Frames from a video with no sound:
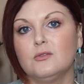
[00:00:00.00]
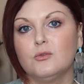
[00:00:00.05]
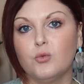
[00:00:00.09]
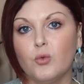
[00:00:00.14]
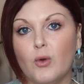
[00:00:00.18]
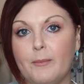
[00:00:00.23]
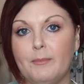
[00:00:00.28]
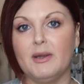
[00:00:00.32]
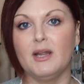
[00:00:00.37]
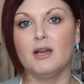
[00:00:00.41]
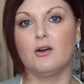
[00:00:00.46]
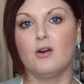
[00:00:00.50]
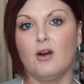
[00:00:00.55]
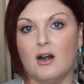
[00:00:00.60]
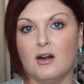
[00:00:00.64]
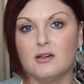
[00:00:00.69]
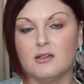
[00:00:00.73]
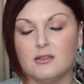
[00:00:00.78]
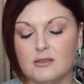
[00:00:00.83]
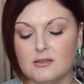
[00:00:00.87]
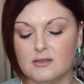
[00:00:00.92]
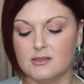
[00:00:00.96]
Remnant
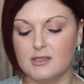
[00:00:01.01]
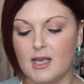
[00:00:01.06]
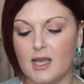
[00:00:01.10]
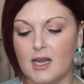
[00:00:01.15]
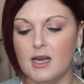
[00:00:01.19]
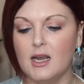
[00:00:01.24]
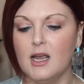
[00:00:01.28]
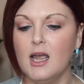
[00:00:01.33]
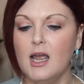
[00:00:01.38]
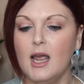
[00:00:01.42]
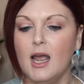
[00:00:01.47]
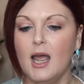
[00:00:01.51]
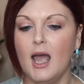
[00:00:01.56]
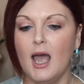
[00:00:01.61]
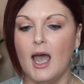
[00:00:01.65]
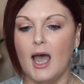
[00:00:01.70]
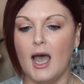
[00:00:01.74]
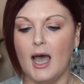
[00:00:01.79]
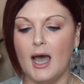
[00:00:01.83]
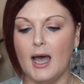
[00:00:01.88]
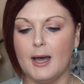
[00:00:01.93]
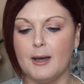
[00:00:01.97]
Chronicles thing.
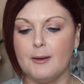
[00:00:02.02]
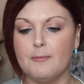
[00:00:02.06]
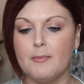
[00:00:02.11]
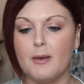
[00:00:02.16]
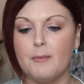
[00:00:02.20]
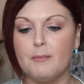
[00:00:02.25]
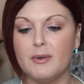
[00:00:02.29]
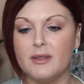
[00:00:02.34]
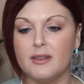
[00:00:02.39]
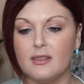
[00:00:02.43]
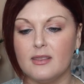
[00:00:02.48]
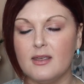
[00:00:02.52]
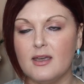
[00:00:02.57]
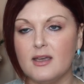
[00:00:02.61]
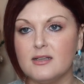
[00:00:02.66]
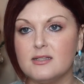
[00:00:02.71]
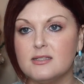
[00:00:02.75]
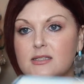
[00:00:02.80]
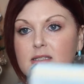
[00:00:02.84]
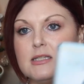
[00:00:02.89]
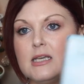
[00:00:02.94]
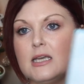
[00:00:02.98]
But
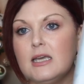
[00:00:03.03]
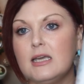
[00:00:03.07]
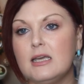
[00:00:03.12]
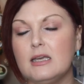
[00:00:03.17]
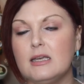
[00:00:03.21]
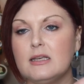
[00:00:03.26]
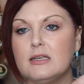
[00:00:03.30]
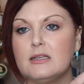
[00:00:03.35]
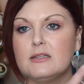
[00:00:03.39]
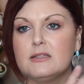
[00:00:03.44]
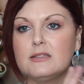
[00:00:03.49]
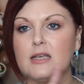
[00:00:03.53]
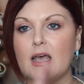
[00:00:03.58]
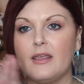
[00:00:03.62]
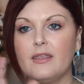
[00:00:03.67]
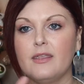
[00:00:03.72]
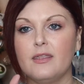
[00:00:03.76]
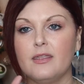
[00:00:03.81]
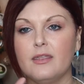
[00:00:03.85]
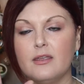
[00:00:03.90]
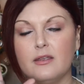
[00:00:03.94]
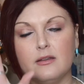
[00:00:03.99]
this is,
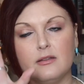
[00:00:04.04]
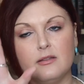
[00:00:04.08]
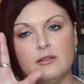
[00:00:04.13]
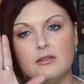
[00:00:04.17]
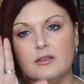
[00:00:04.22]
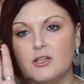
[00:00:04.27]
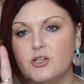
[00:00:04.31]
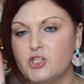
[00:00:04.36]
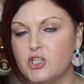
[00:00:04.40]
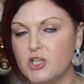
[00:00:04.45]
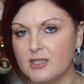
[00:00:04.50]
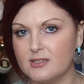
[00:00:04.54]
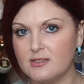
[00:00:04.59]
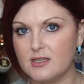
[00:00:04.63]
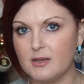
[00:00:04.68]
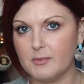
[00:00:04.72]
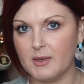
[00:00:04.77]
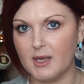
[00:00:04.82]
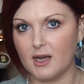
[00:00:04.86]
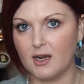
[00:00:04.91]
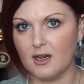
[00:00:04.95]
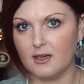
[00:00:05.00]
the gist
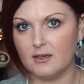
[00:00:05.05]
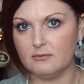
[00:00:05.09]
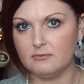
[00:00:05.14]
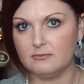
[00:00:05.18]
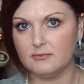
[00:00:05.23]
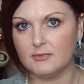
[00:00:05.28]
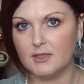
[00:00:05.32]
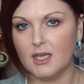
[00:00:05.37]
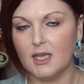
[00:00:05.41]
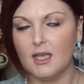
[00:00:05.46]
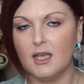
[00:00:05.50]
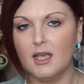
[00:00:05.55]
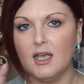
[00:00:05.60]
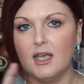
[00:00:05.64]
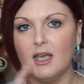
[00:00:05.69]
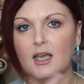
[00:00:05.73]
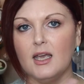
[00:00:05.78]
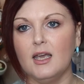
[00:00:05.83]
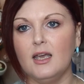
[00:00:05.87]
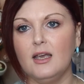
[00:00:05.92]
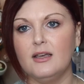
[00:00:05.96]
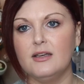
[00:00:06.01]
I'm getting
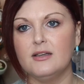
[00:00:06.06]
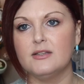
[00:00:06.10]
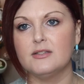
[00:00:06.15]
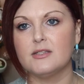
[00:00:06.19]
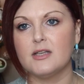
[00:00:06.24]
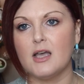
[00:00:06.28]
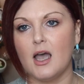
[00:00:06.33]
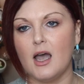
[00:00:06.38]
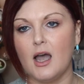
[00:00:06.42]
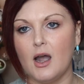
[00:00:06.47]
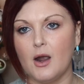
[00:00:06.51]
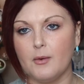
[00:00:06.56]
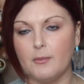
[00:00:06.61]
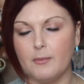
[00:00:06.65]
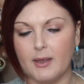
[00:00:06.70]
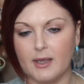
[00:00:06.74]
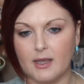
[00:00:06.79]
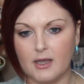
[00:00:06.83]
is our